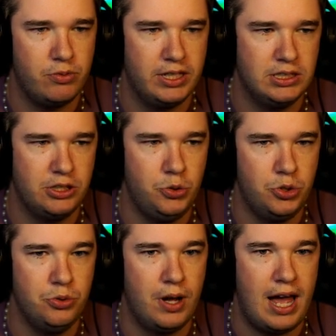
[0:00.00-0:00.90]
So you
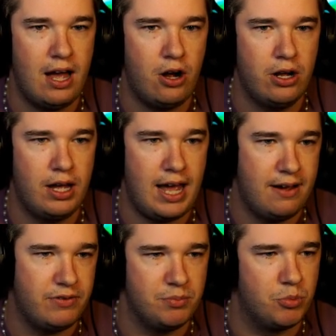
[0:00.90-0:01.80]
do have
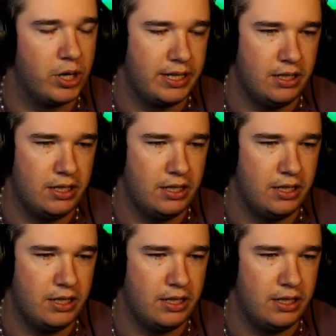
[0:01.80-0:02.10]
to break it.